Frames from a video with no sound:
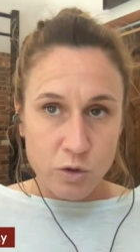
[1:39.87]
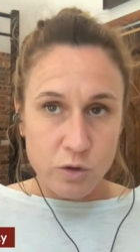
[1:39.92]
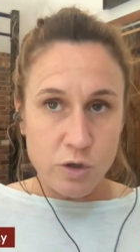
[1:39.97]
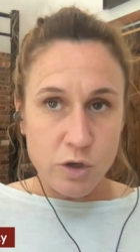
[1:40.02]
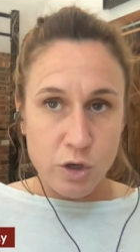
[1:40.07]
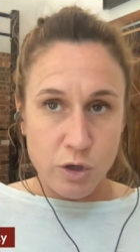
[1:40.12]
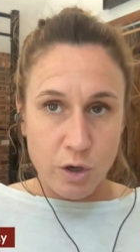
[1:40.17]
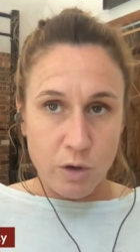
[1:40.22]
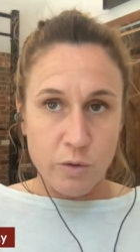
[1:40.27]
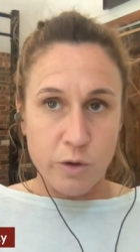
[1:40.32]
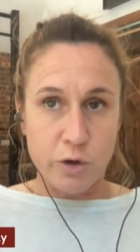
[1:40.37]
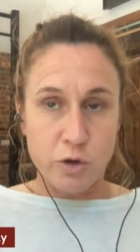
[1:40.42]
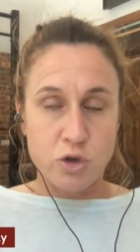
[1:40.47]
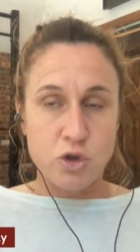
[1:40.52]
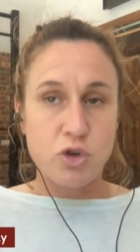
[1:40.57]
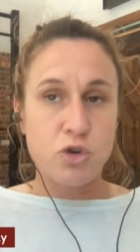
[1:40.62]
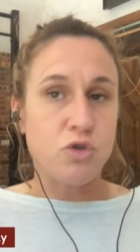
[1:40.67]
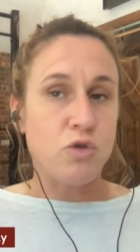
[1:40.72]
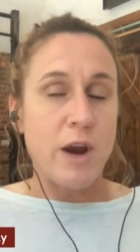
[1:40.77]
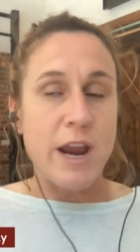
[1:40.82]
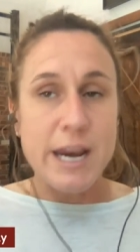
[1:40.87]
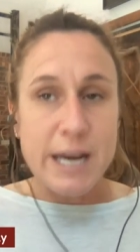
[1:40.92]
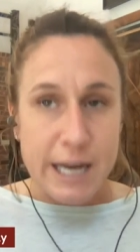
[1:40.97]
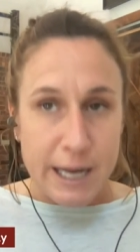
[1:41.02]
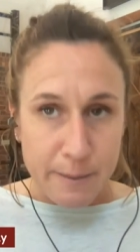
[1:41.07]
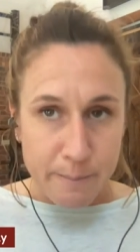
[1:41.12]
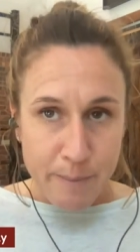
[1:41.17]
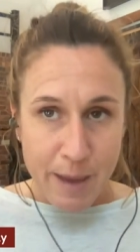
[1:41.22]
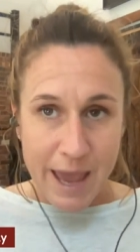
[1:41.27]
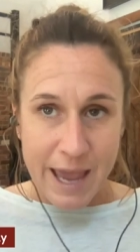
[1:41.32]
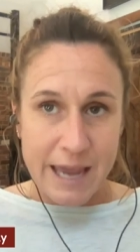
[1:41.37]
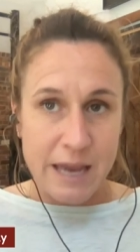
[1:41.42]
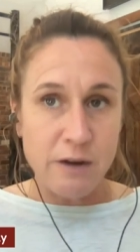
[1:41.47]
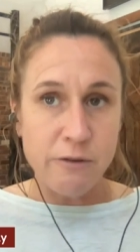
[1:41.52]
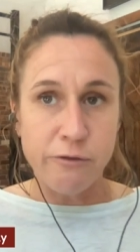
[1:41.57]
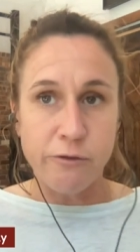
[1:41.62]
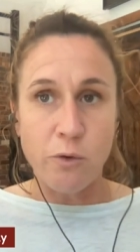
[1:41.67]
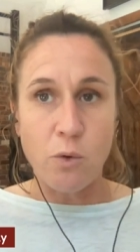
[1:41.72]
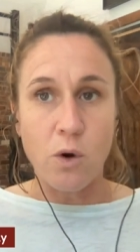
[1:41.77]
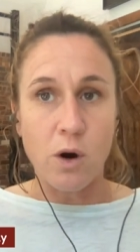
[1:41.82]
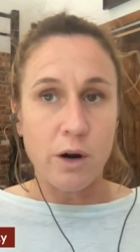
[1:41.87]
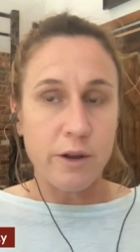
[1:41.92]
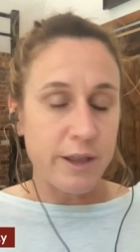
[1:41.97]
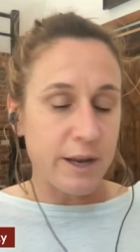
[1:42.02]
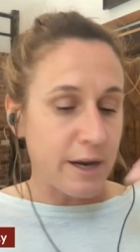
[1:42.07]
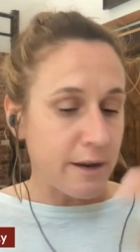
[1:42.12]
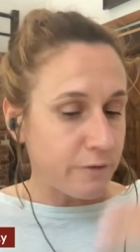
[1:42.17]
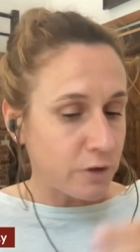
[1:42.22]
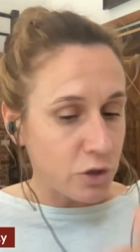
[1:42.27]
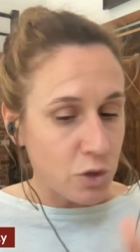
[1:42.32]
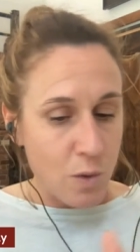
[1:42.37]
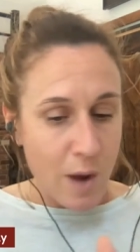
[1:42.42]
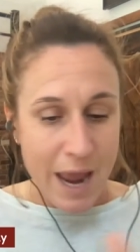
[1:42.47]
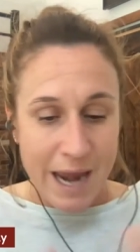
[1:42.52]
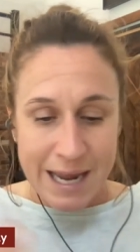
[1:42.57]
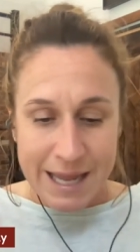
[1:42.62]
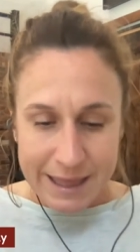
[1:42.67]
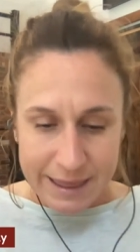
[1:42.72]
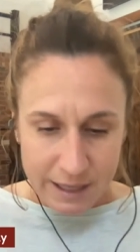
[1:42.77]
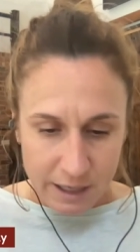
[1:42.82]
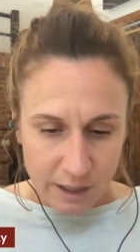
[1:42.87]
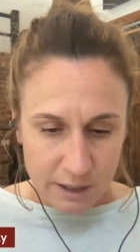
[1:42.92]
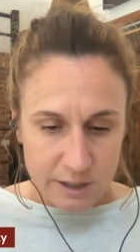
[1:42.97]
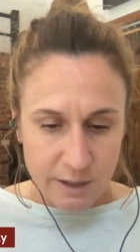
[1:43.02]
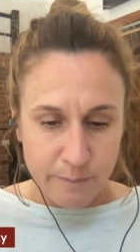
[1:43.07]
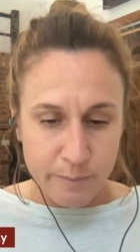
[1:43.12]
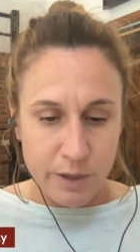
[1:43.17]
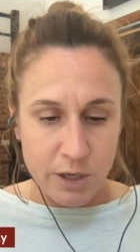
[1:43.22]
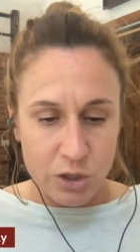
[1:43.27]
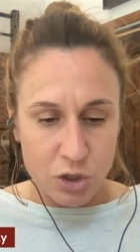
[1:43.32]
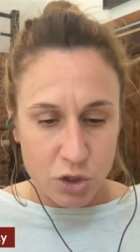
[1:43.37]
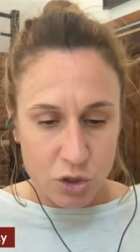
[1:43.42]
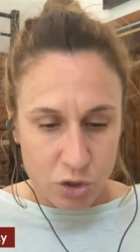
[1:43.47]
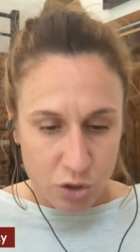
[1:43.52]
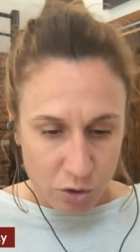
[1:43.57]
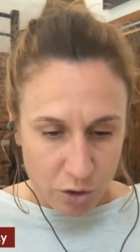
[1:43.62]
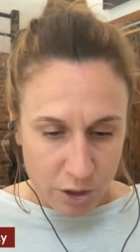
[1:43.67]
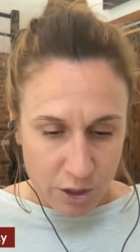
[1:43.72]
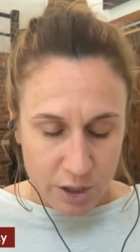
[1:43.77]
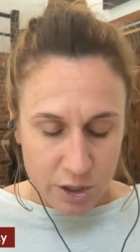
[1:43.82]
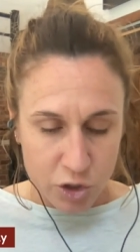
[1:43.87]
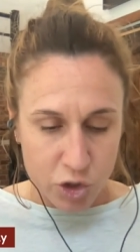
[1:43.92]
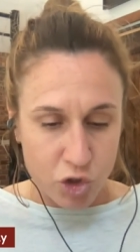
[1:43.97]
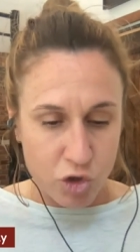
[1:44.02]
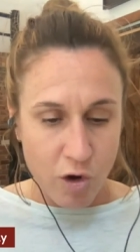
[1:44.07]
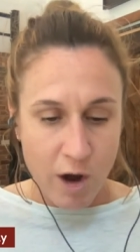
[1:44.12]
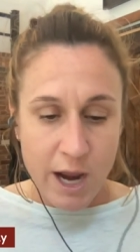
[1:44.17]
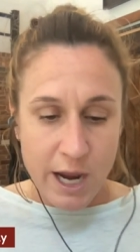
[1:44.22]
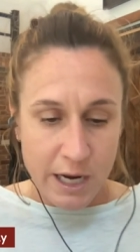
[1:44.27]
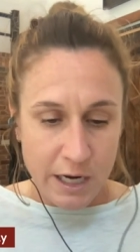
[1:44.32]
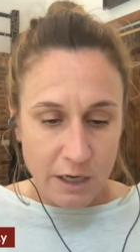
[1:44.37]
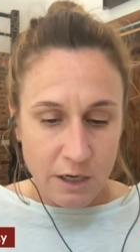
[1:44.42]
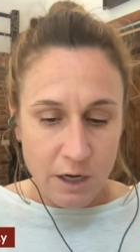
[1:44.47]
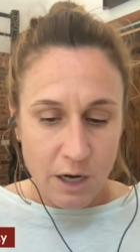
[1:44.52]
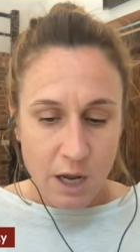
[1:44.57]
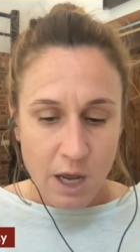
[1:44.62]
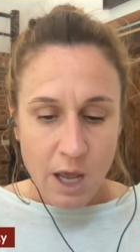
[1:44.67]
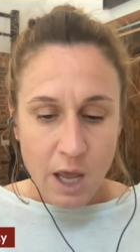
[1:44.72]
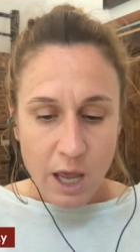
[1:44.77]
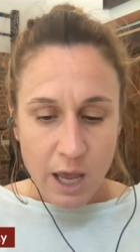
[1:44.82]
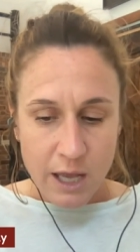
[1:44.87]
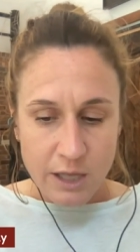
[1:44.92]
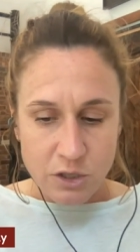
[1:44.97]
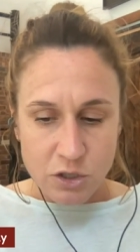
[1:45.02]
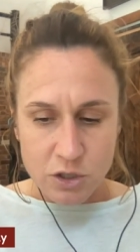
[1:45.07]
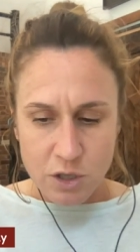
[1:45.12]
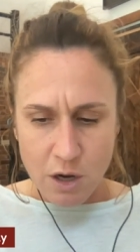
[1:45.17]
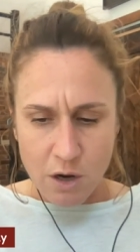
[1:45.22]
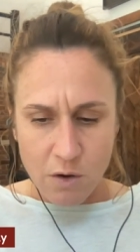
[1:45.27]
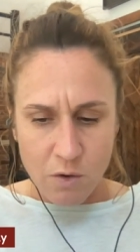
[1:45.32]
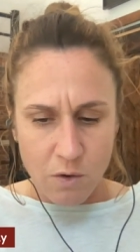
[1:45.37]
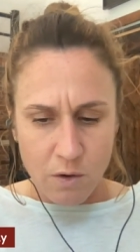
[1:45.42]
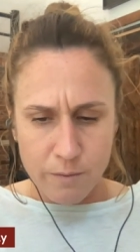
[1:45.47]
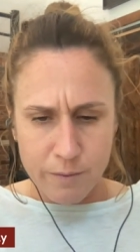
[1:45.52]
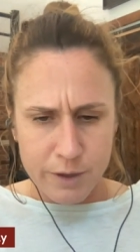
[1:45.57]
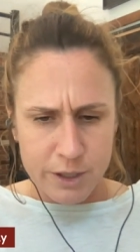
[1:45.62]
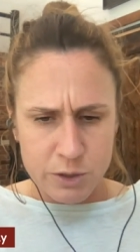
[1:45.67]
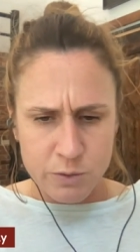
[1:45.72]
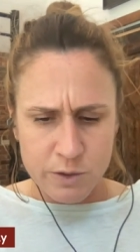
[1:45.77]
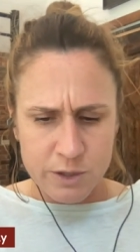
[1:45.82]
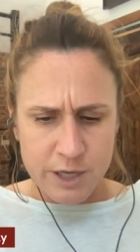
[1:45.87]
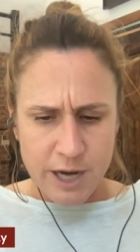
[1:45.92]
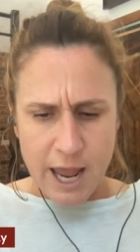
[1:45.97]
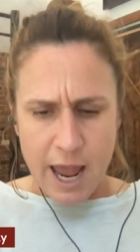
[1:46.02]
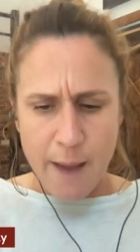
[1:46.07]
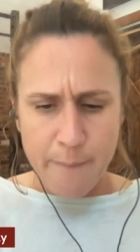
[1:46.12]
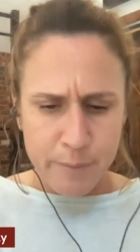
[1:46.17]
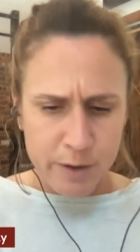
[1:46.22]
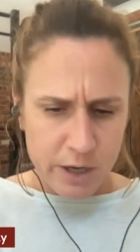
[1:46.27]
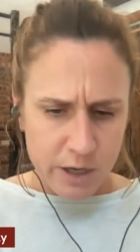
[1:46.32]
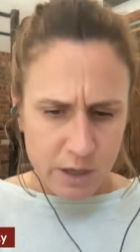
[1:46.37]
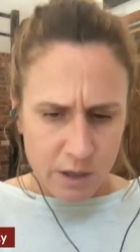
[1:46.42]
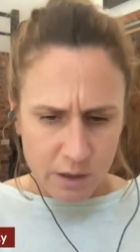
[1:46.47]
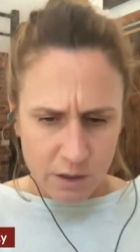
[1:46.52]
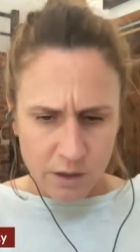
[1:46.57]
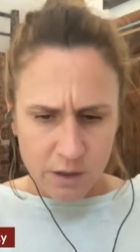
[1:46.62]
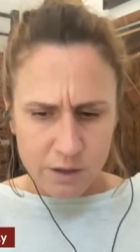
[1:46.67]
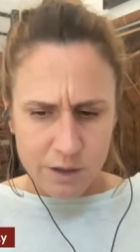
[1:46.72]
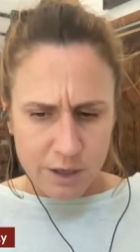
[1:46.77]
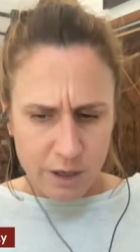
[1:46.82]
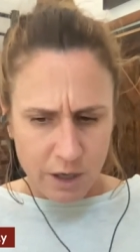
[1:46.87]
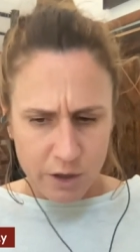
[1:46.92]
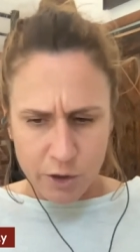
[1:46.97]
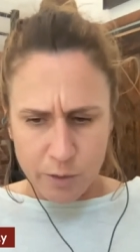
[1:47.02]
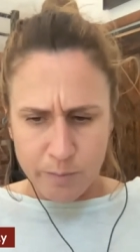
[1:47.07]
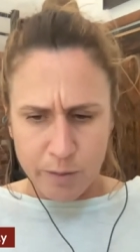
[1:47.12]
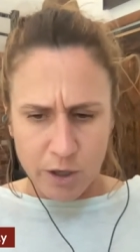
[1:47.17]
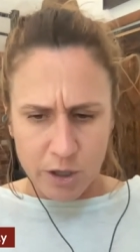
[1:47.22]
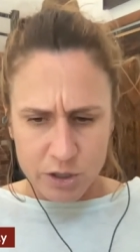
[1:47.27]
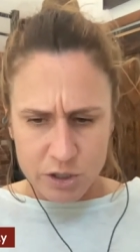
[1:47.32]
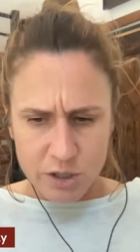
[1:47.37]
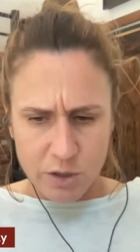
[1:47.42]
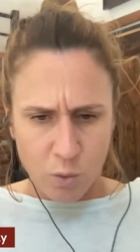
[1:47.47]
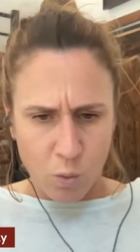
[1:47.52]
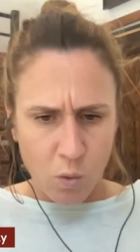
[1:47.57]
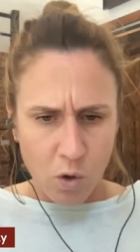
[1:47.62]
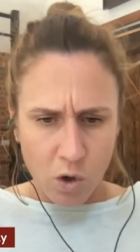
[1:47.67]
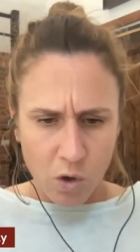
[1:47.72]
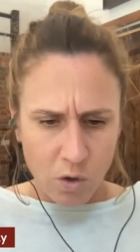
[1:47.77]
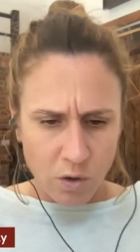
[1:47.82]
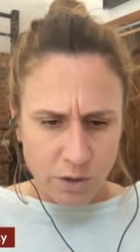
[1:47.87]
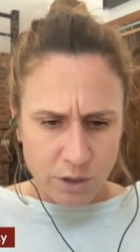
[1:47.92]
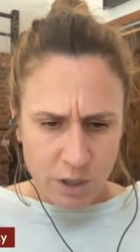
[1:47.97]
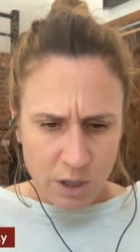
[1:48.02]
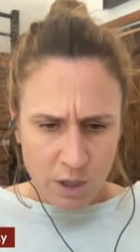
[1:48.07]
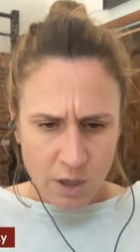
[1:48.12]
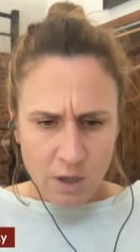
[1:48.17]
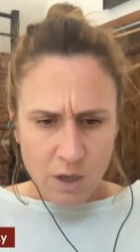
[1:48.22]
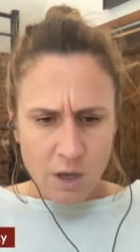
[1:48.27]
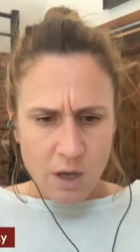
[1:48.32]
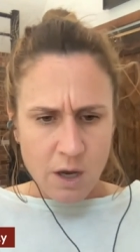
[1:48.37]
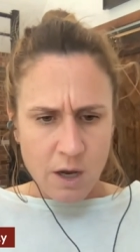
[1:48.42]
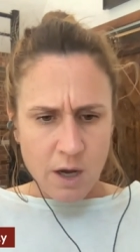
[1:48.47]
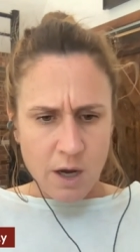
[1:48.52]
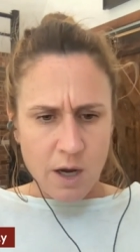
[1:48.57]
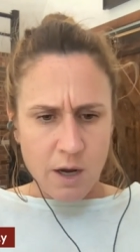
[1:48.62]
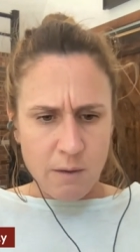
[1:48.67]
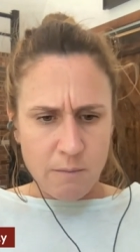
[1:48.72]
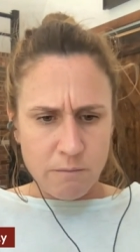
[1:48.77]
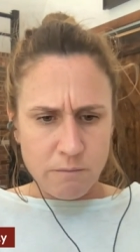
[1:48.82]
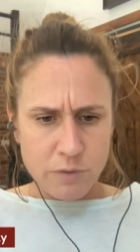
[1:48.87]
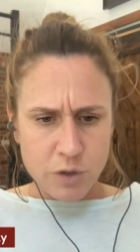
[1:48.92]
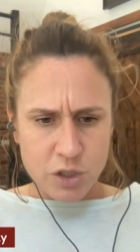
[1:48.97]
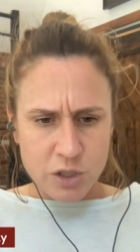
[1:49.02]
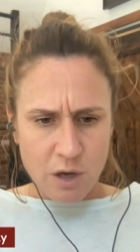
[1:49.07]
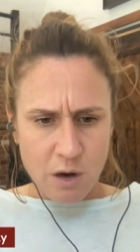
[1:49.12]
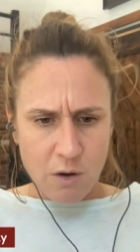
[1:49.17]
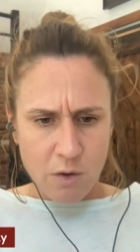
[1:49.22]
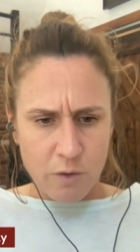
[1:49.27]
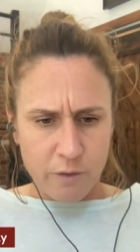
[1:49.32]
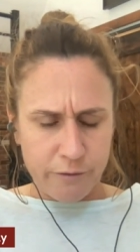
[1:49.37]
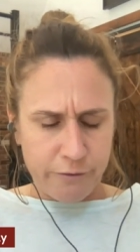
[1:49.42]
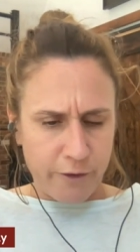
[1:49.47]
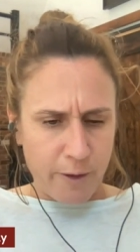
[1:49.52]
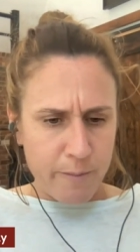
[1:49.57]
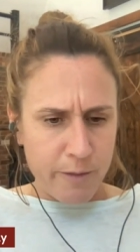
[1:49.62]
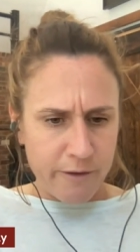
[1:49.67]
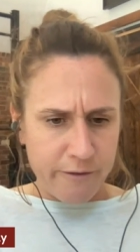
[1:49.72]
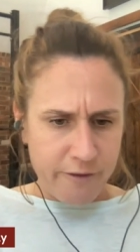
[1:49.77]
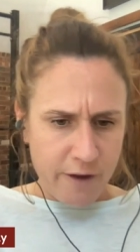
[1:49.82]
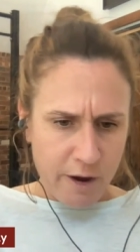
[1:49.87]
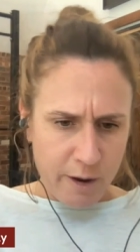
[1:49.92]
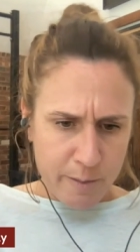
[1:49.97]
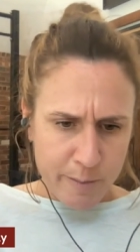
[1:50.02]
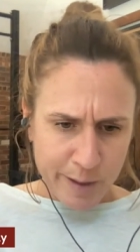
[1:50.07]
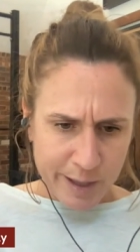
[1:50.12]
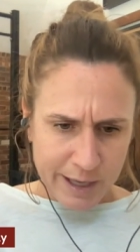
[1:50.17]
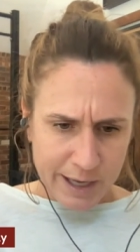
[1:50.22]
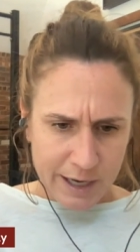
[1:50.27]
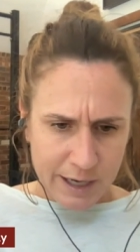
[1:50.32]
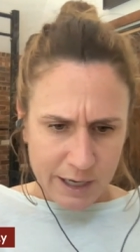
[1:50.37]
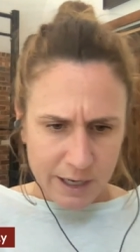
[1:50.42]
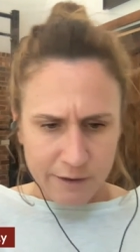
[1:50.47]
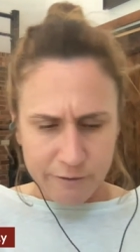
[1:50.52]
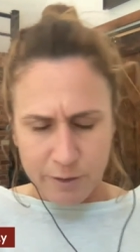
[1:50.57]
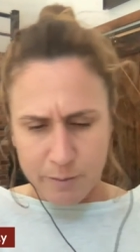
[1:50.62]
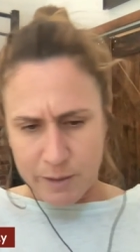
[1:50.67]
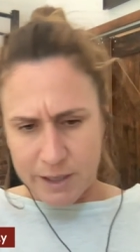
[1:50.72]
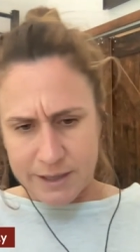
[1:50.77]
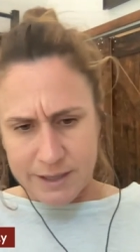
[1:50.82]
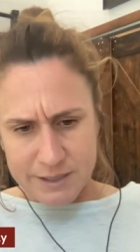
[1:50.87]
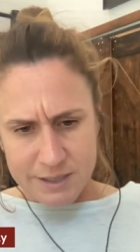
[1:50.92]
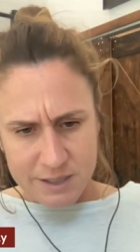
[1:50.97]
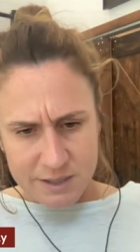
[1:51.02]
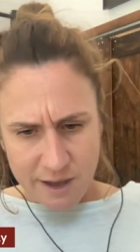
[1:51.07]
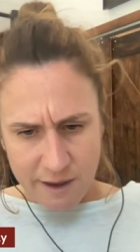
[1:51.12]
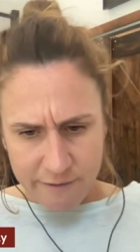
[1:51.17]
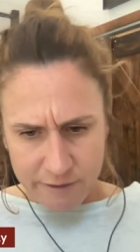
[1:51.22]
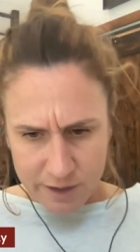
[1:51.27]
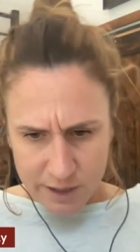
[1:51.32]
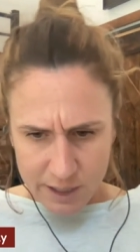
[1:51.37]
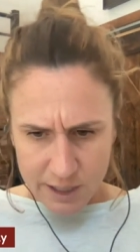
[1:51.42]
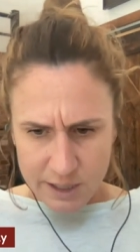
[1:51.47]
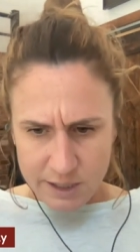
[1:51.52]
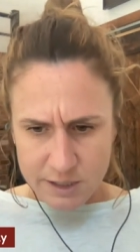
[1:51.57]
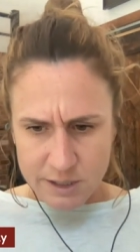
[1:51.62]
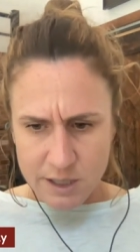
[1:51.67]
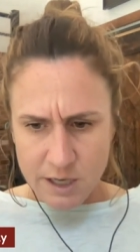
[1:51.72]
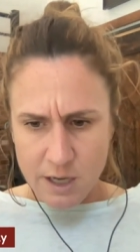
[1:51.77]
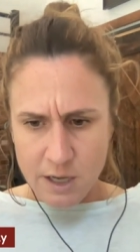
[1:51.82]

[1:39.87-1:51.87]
you know their training paid for they didn't have to do anything except be a student and train and so this wasn't happening in other parts of the world um, so from the very beginning from like the 70s